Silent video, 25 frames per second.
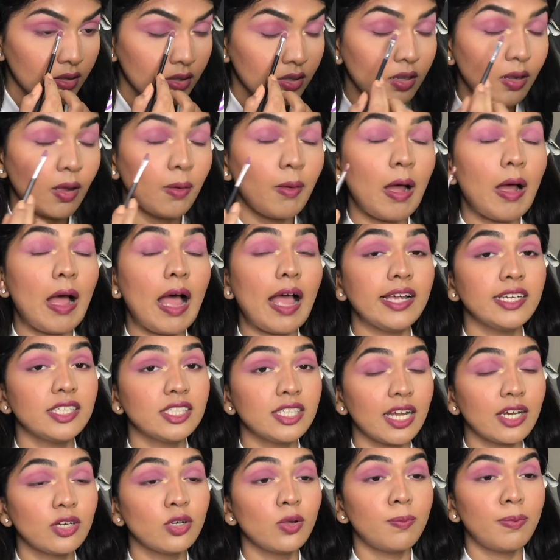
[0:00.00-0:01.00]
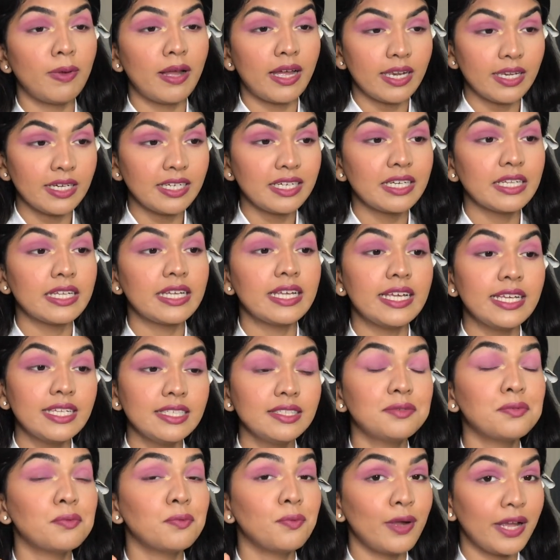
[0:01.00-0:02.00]
the eyeshadow palette
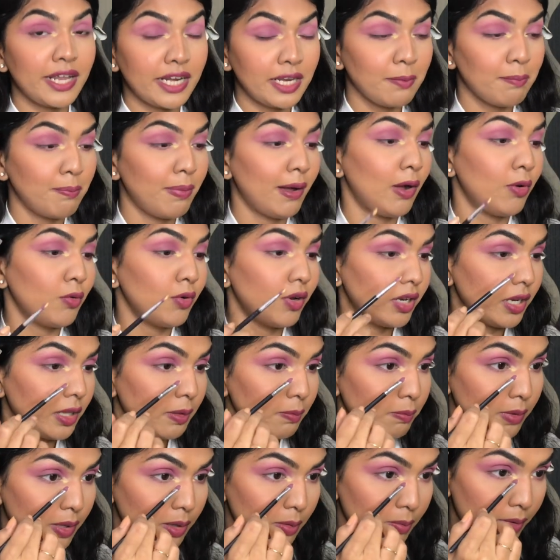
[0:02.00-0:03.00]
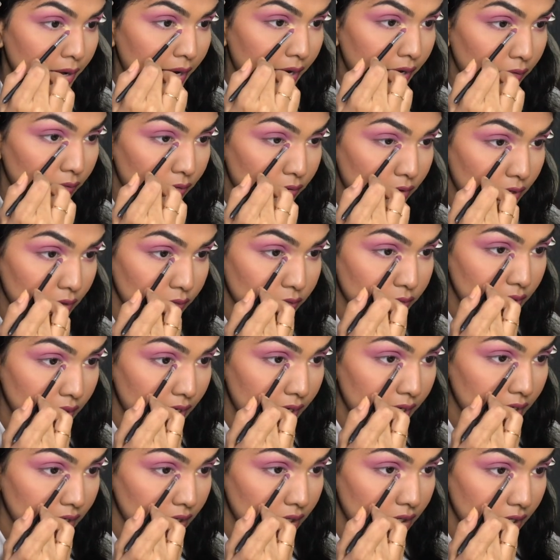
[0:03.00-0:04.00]
is very powdery be mindful of
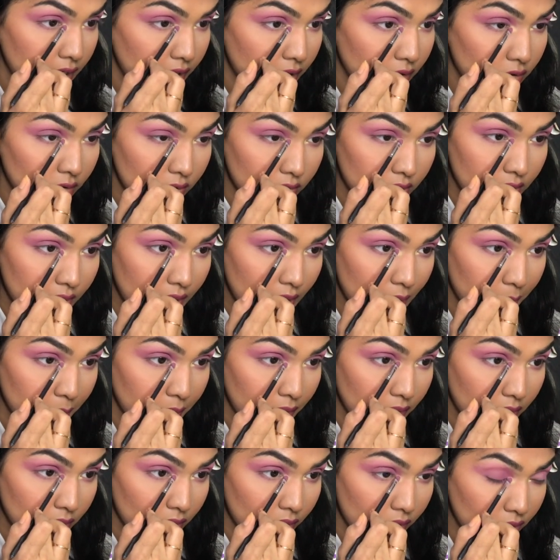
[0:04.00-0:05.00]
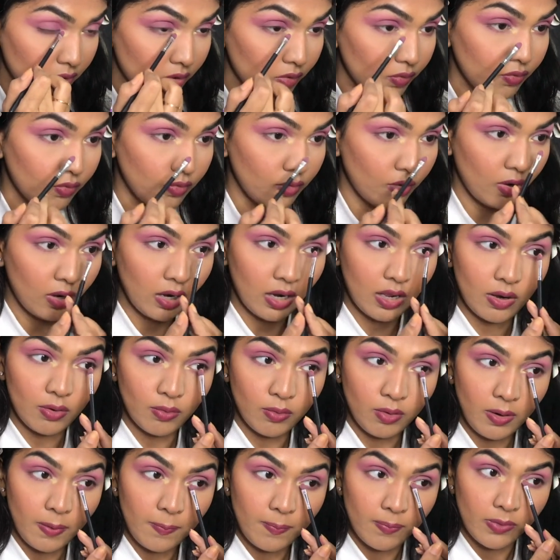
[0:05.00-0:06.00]
that like you know there'll be a lot of
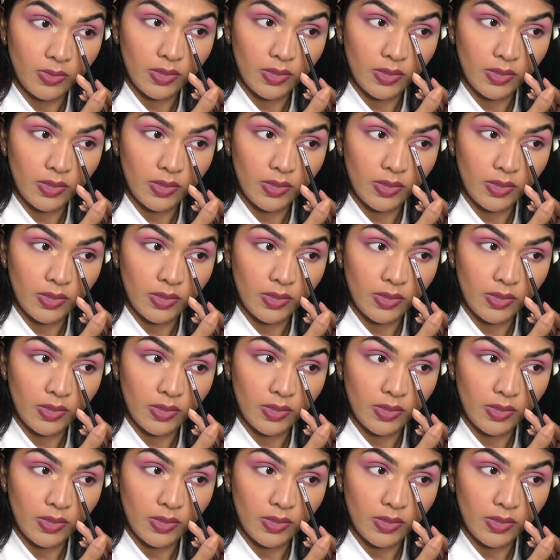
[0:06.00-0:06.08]
fallout